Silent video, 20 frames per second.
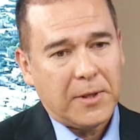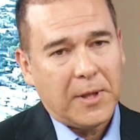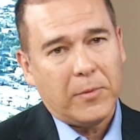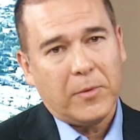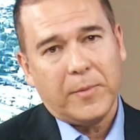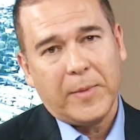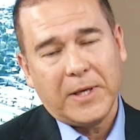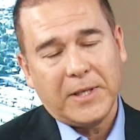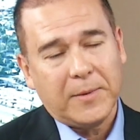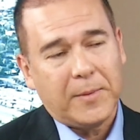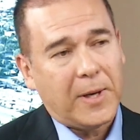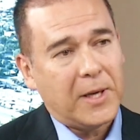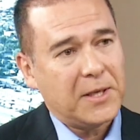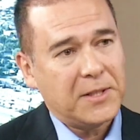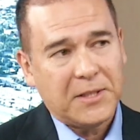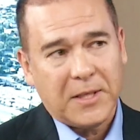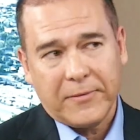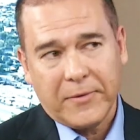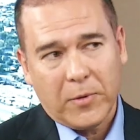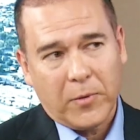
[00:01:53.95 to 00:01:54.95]
They would make
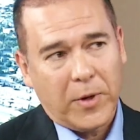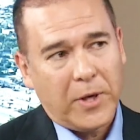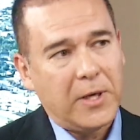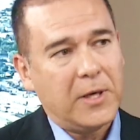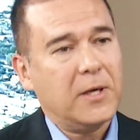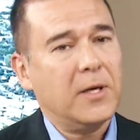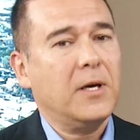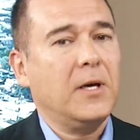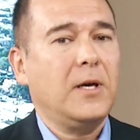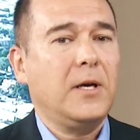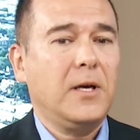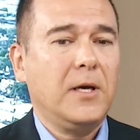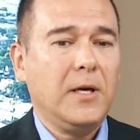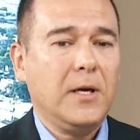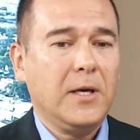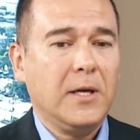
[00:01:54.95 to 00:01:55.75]
tamales every week, uh-huh.